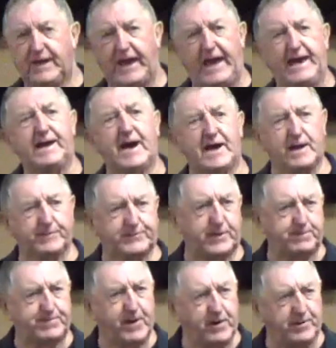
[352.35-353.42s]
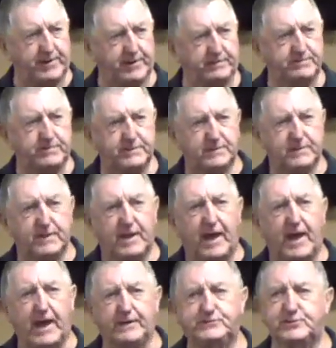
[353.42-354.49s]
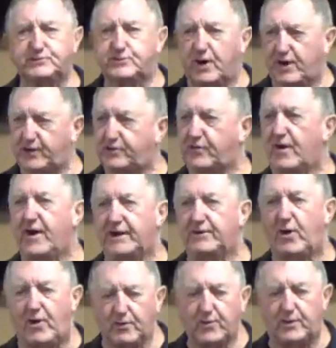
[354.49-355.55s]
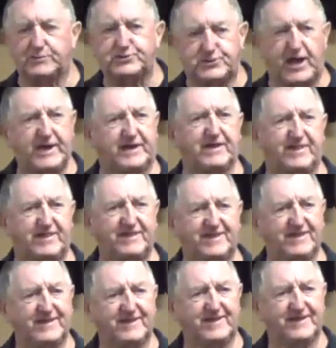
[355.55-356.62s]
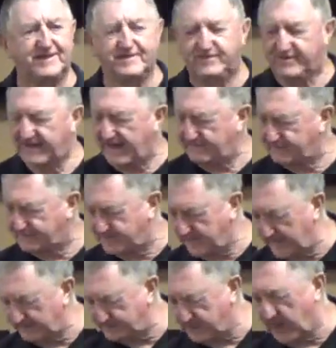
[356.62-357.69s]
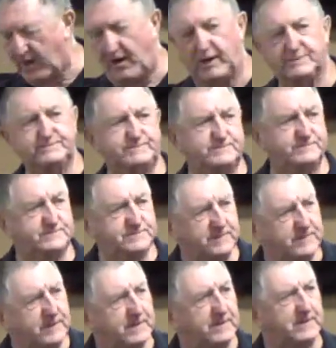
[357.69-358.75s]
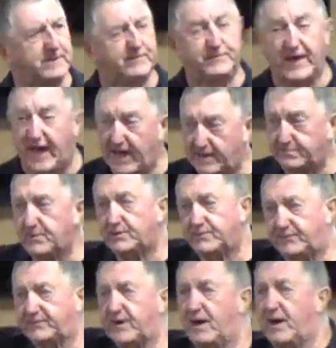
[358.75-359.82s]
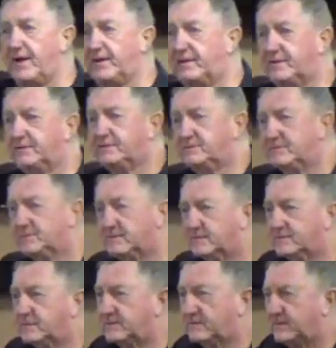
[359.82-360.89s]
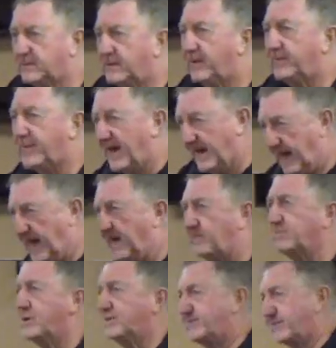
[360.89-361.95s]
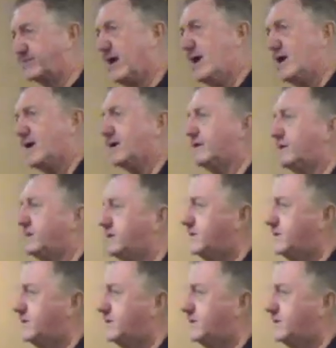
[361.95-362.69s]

He got up to the podium and just started crying. Hold on, shaking. That was it, he's gone. They had a move of God. They had a move of God.